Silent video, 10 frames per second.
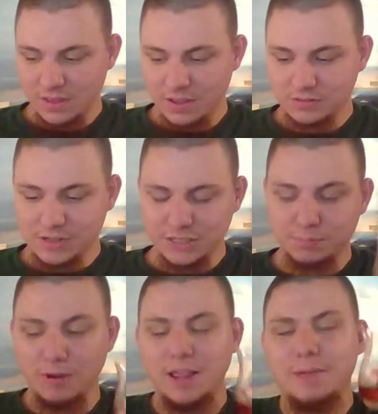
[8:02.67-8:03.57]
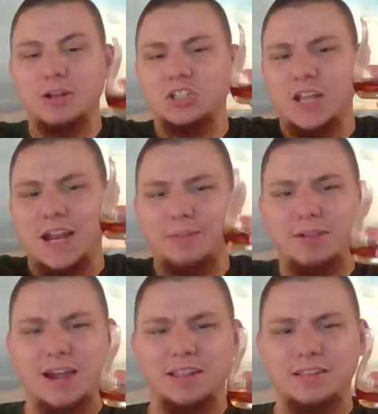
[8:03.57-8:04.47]
So that's pretty much it. I'm
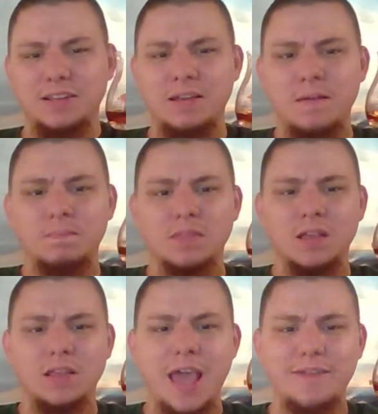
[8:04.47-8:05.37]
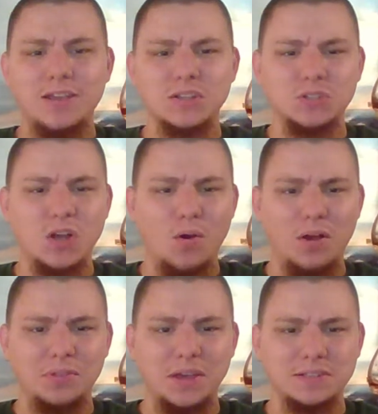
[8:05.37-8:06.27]
getting, heaviest note
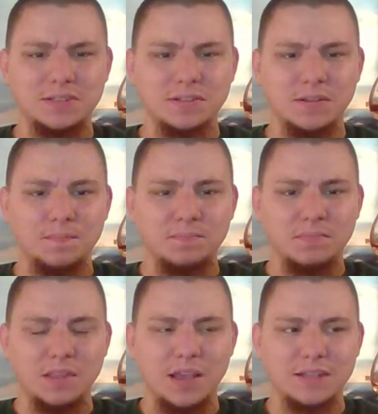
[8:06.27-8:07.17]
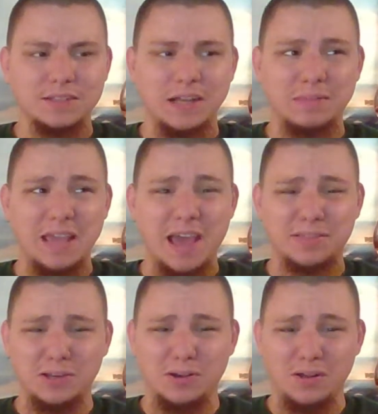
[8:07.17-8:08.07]
on this is on the
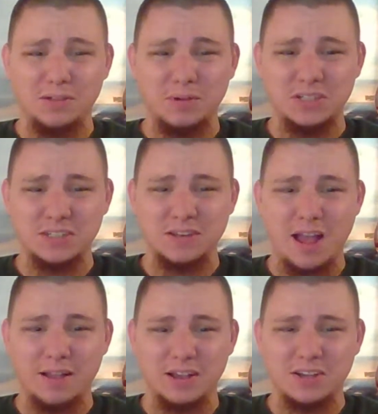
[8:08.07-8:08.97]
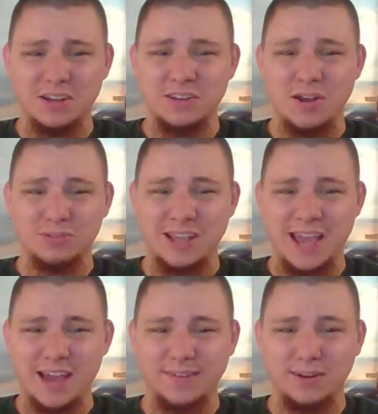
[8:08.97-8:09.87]
ethanol, which is not a good note to
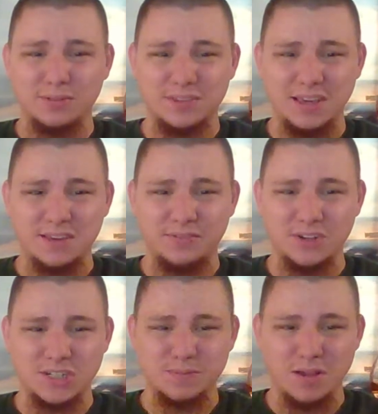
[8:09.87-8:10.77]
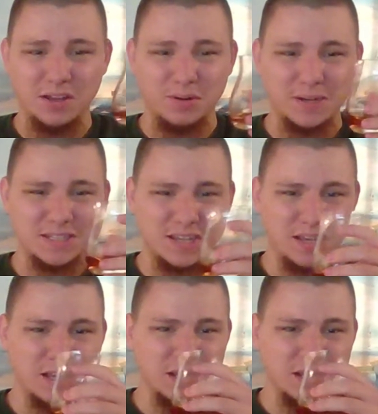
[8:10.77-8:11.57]
have, I don't think, if you're smelling a whiskey.